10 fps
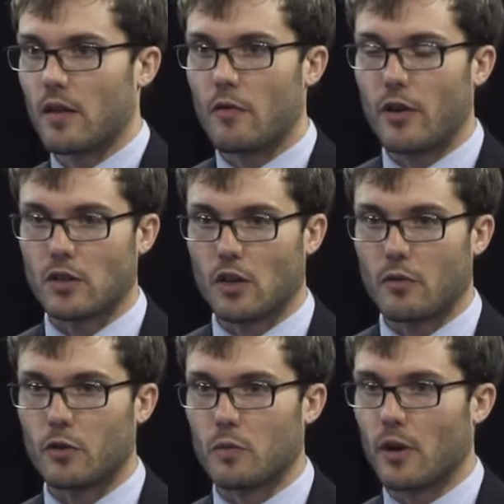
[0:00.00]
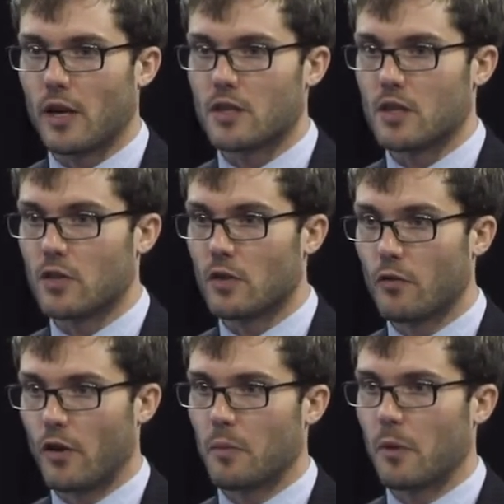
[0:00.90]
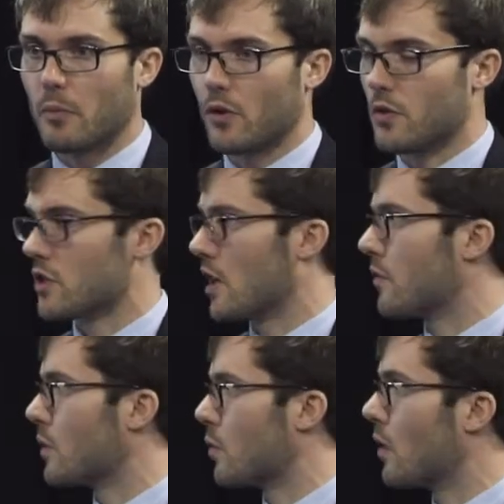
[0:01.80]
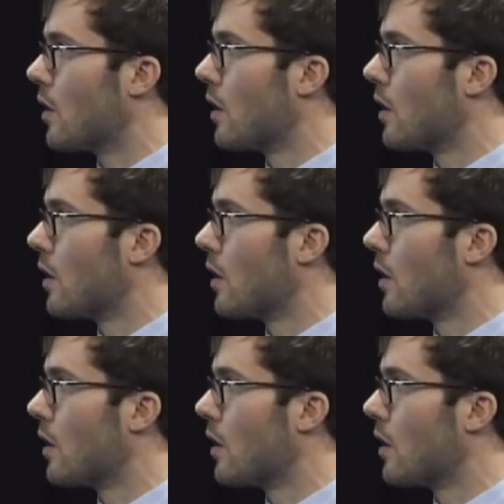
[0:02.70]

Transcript: the effect on food prices from the produce safety rule.